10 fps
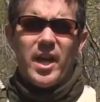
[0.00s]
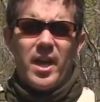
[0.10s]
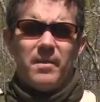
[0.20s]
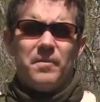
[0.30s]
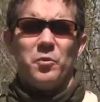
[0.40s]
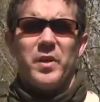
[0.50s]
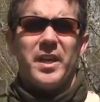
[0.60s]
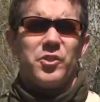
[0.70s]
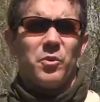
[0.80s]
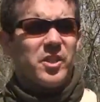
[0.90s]
a few
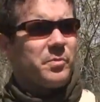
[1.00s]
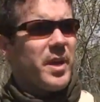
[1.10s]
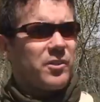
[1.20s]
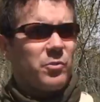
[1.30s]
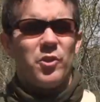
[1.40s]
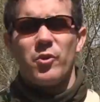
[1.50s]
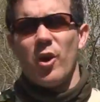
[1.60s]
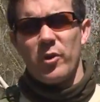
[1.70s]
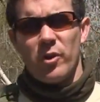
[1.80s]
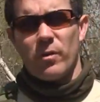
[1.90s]
things to expect when you
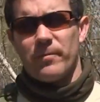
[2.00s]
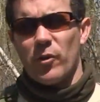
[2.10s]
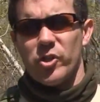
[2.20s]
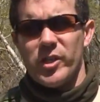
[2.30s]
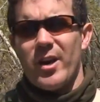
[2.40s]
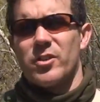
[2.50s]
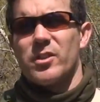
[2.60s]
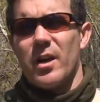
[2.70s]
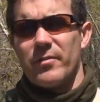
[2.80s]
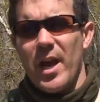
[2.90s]
go to your first
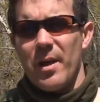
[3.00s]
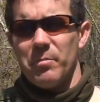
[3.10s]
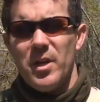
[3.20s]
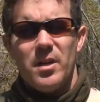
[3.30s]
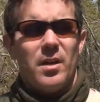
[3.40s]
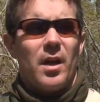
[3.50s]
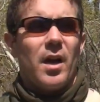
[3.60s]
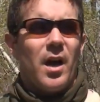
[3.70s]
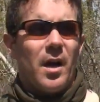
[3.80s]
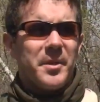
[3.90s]
Airsoft game.
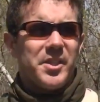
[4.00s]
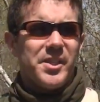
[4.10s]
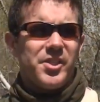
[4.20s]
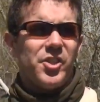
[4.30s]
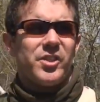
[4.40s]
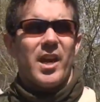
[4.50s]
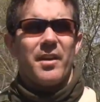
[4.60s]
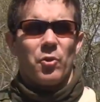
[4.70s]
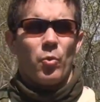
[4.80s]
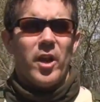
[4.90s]
This is just
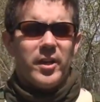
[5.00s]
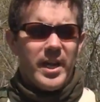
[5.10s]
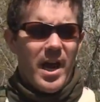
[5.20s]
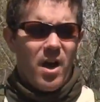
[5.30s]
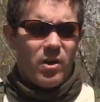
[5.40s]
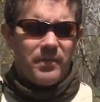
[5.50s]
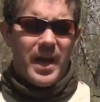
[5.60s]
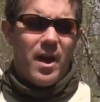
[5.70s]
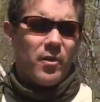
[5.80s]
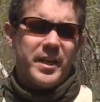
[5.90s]
kind of a rundown of
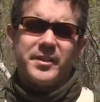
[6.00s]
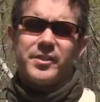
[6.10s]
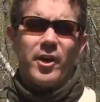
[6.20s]
how things